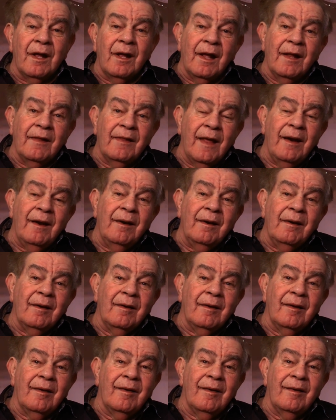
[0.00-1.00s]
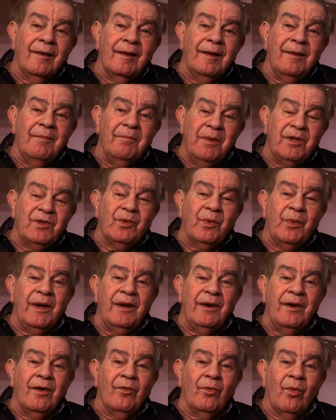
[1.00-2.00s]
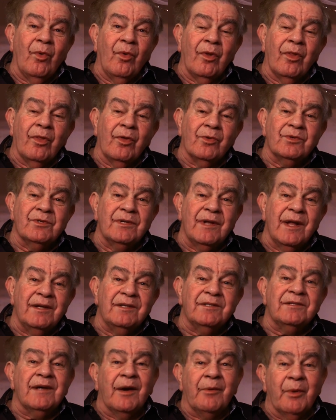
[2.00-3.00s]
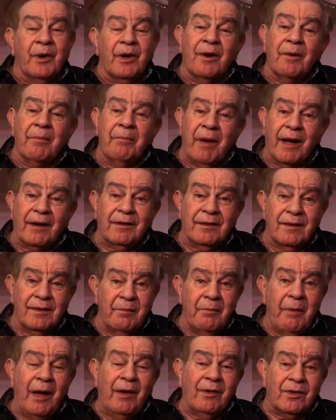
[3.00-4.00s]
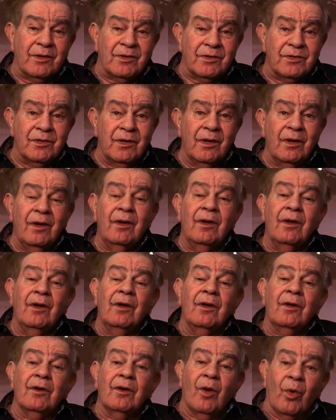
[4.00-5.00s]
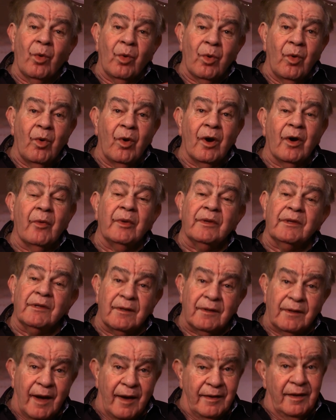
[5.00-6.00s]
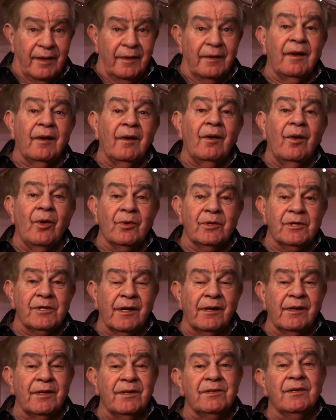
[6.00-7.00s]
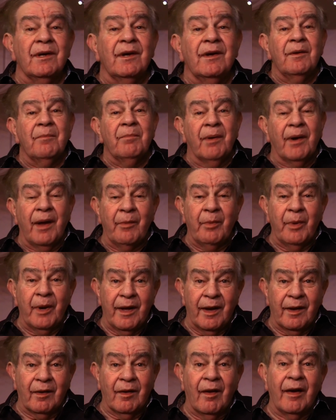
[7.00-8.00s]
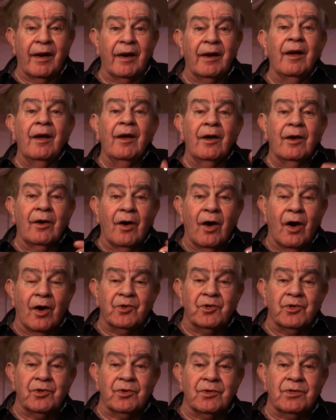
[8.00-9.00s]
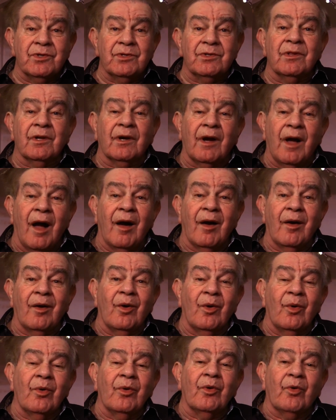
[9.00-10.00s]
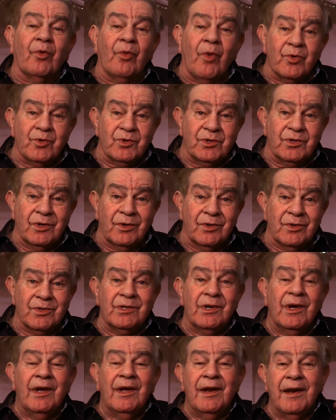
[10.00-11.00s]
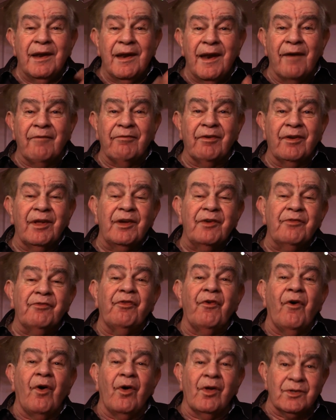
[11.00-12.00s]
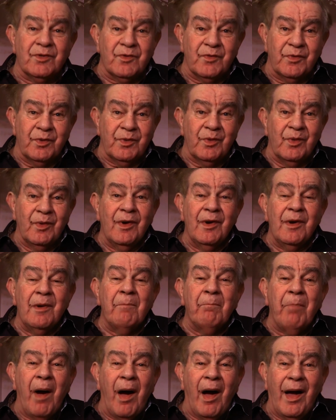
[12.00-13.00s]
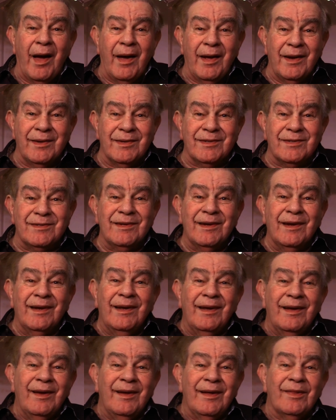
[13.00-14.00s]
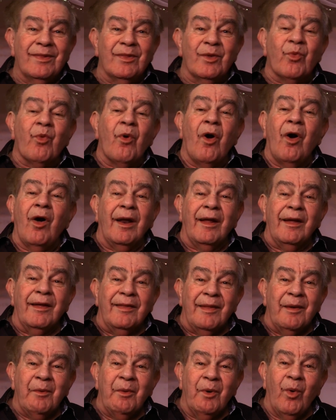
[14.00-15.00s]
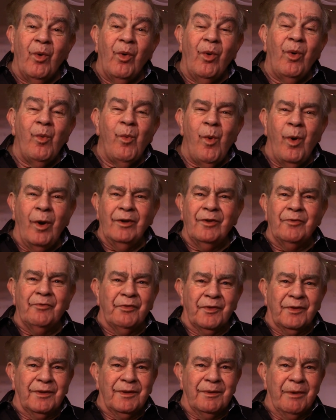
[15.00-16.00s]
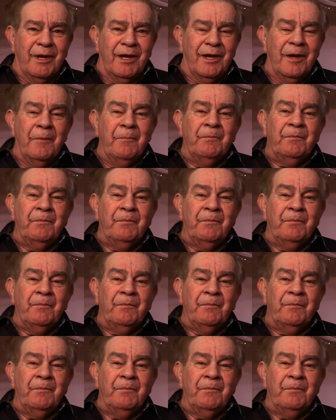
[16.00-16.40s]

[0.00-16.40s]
And then in between all those dates, I would come back to the mountains. No longer at the tiny little hotels, but I would headline Kutcher's, the Concord, Grossinger's, Nevele, Fallsview, Pines, the Raleigh. They were all wonderful to me.